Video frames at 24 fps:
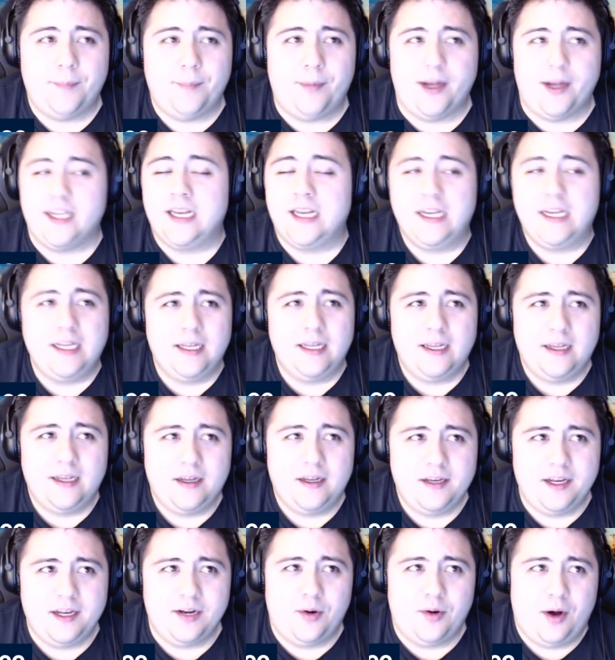But,
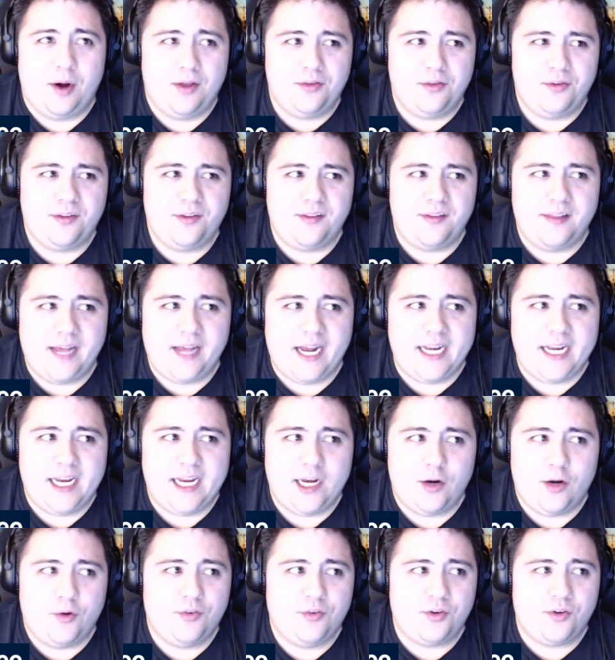you know, other than that,
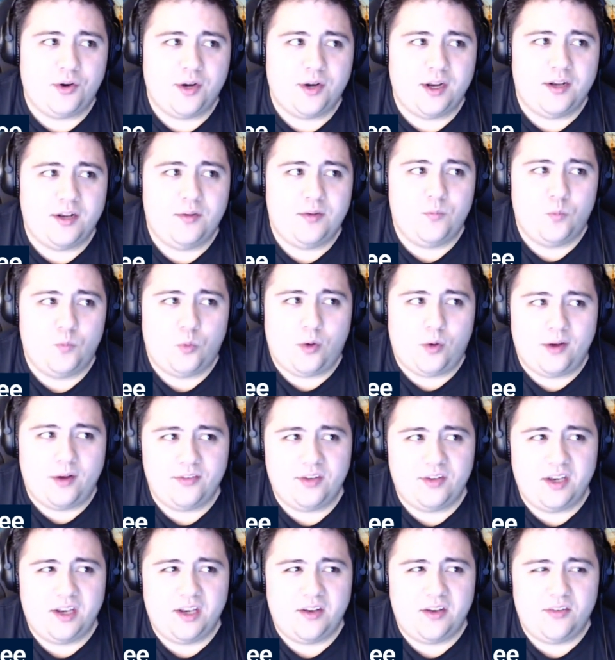Arizona
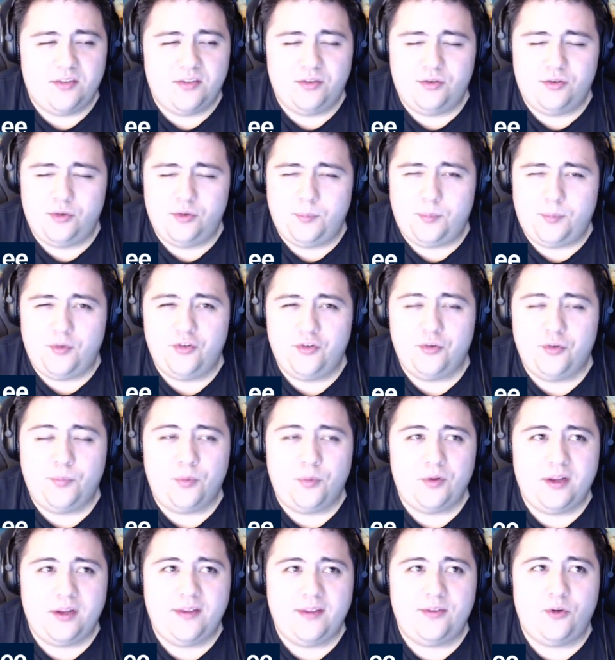wasn't super,
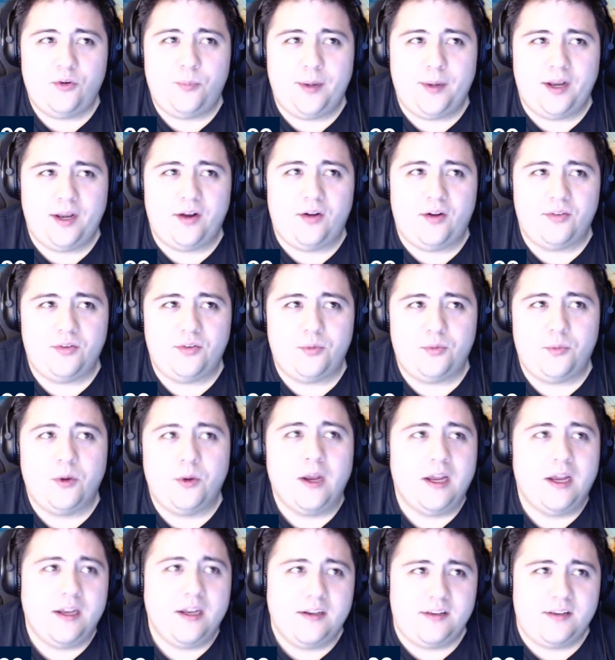super lethal, but it also
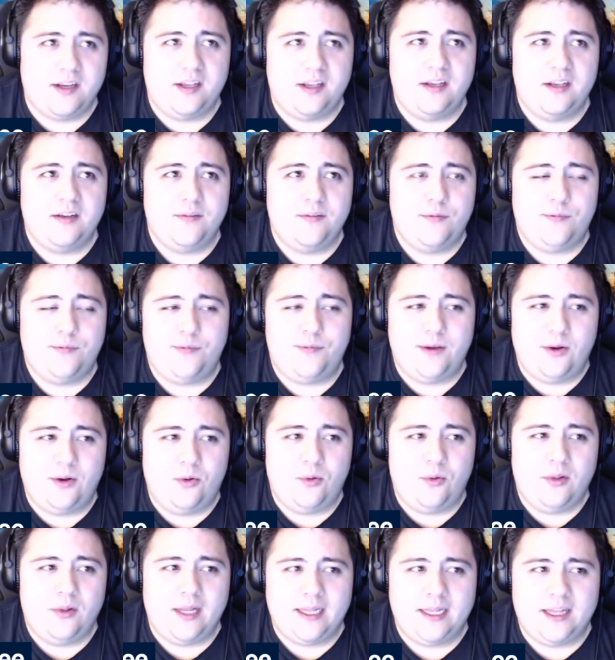didn't
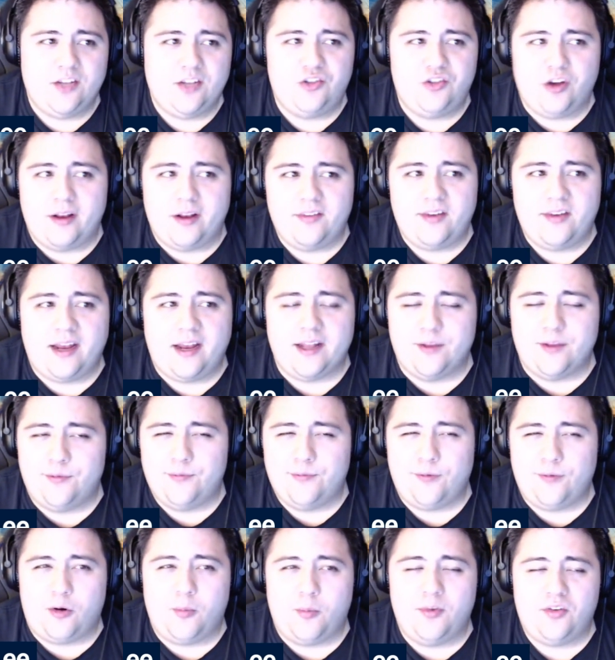feel like the Jets had the
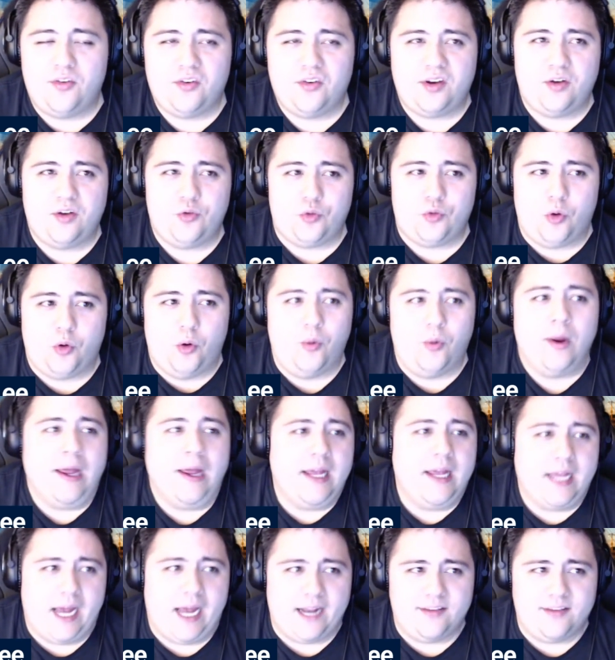firmest control
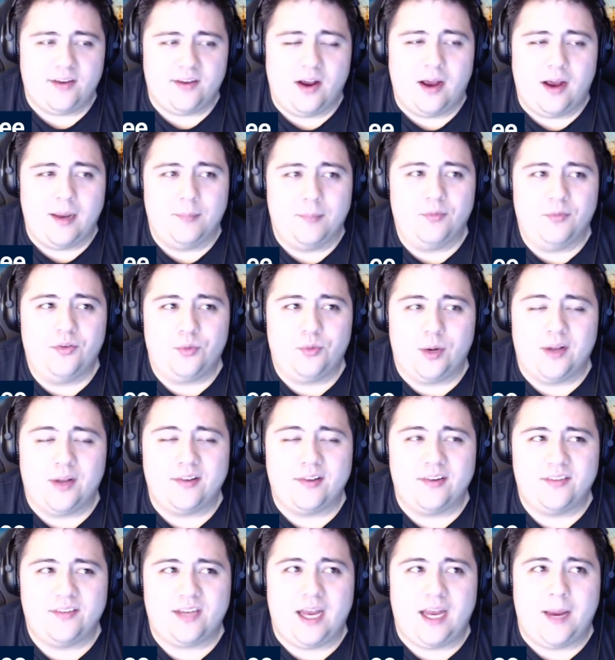at times
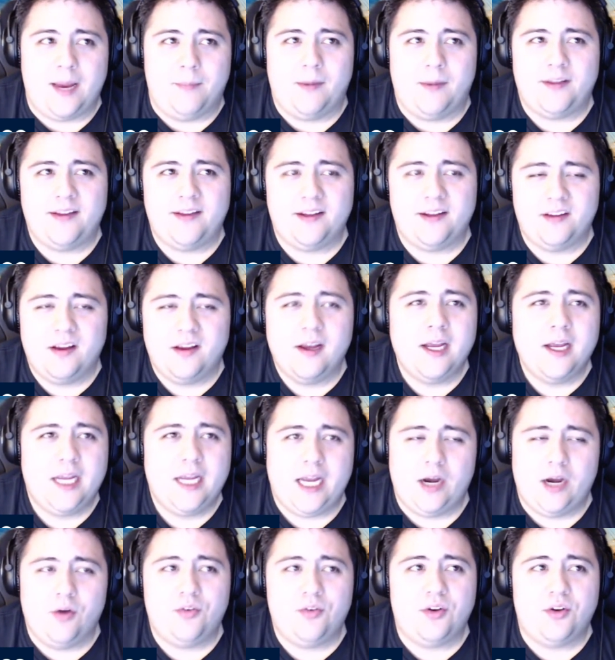throughout this game. I think
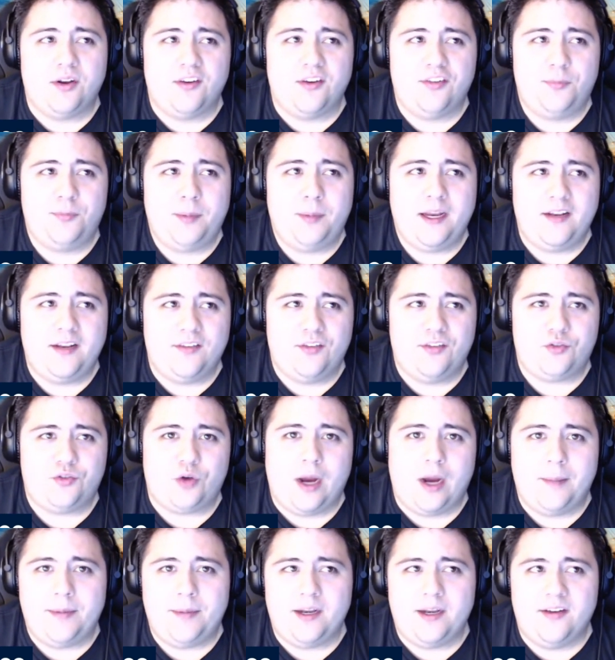Arizona's speed and
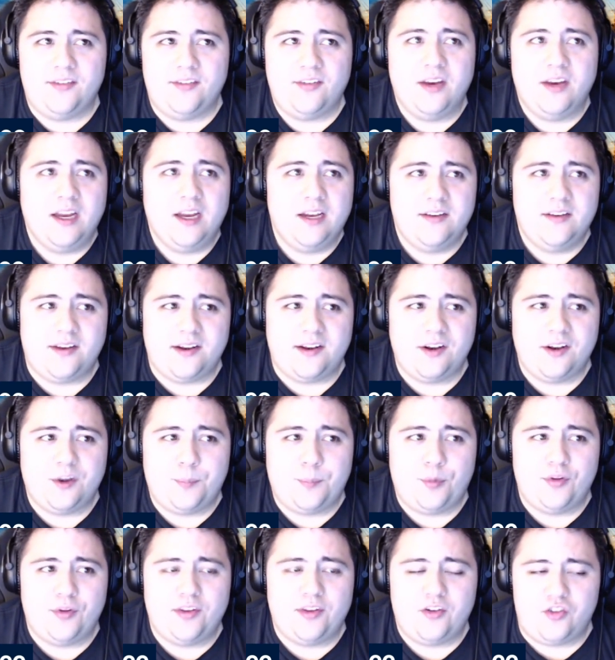scrappiness tended to
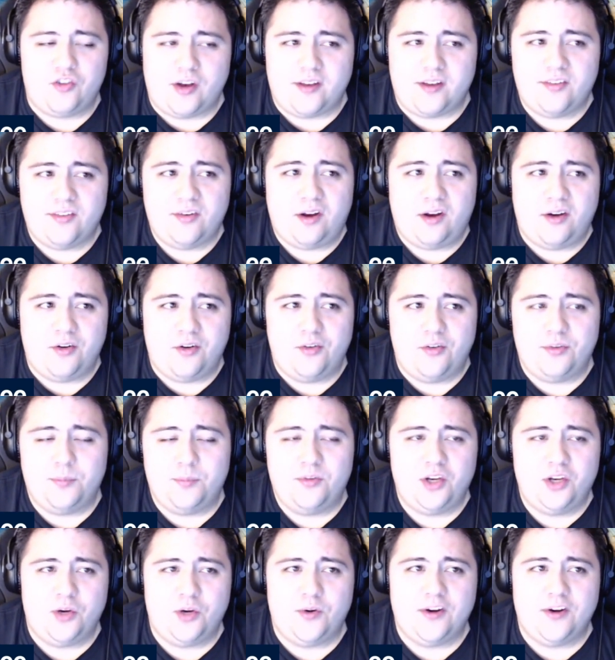put the Jets under some
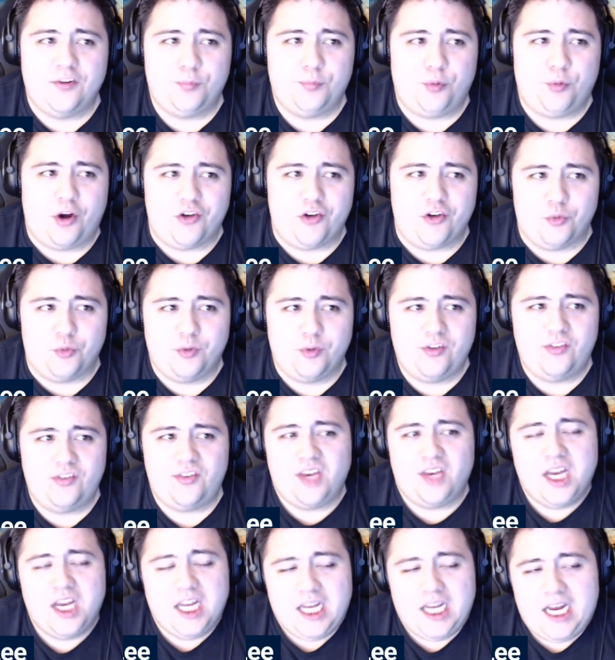serious pressure, which
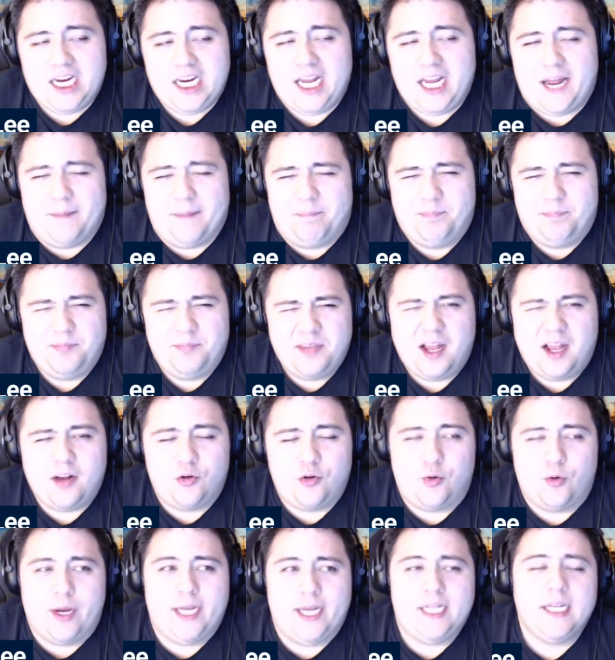is, again, not
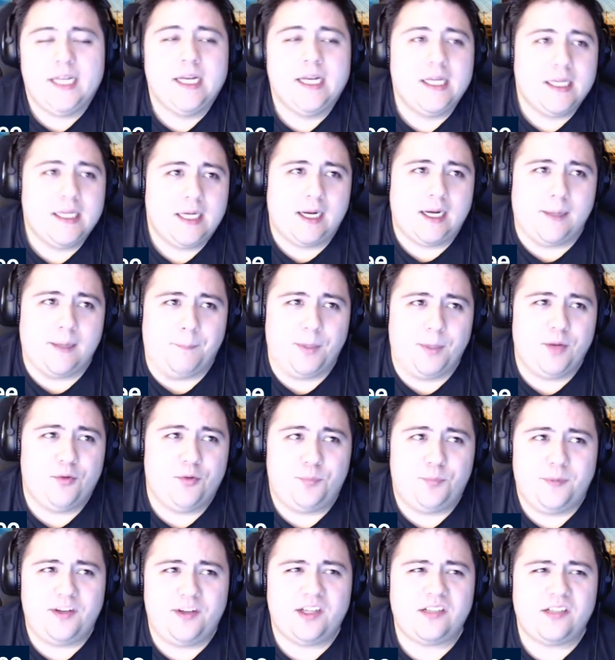great, but it
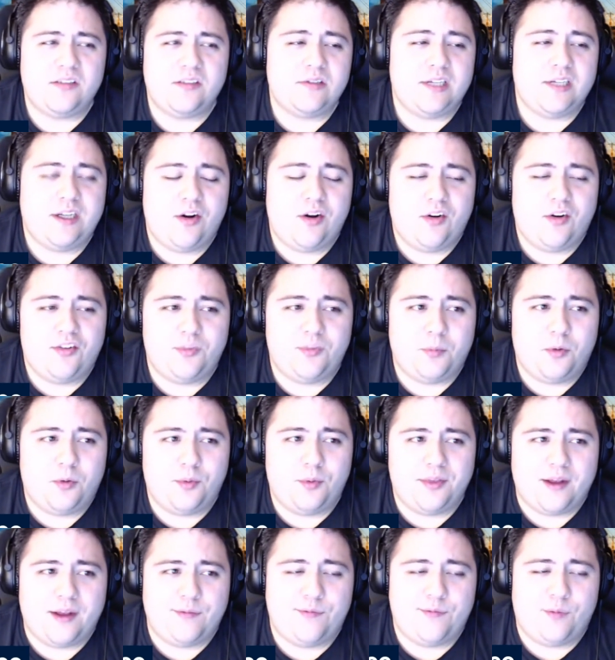was particularly noticeable
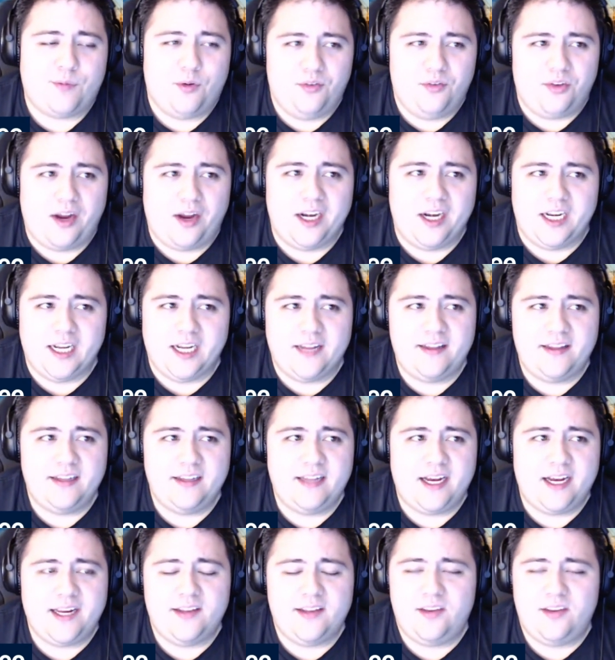with that first line. And I
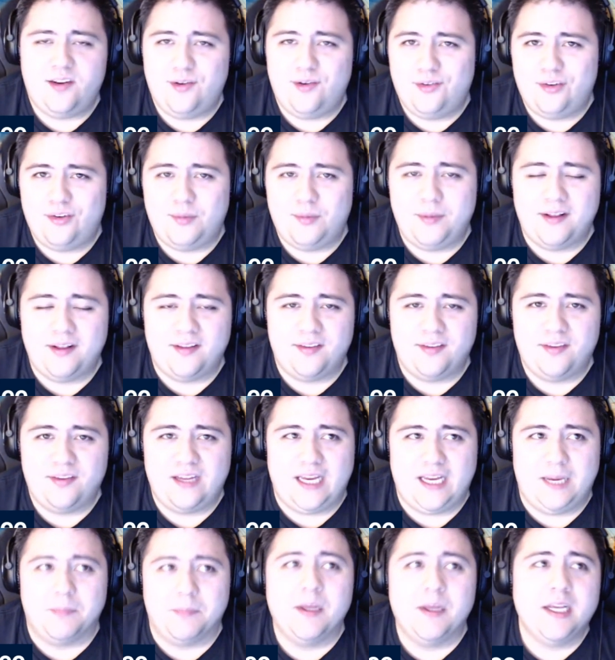think that continues to be the
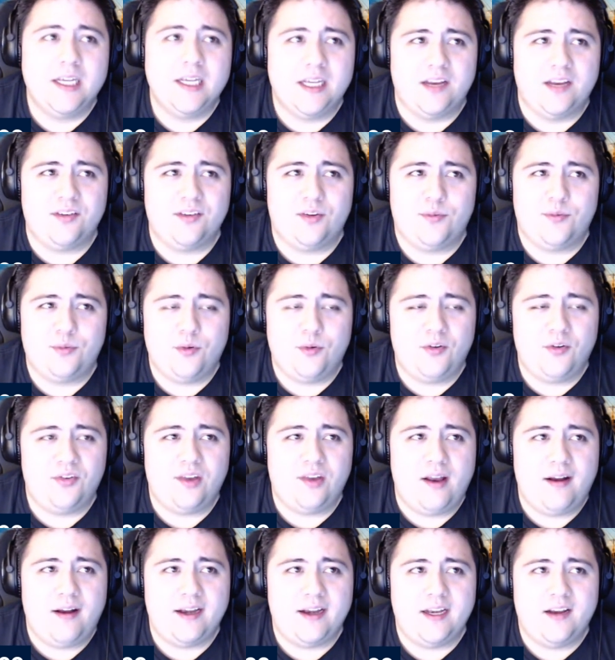theme, is the
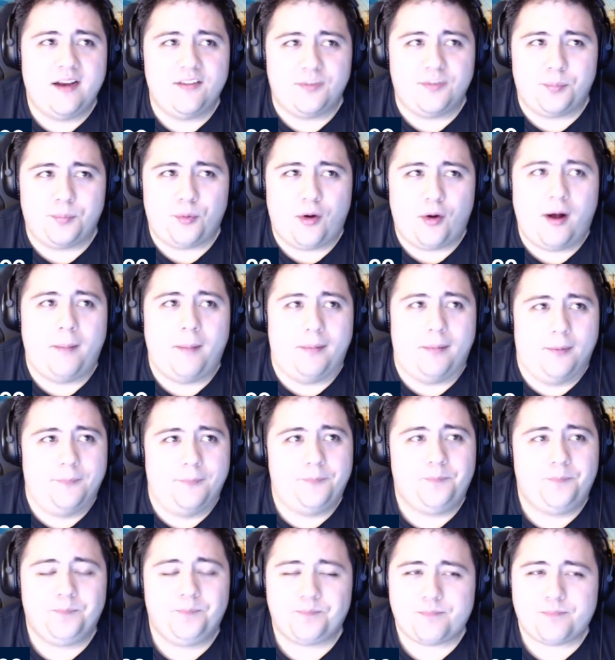first line is a problem.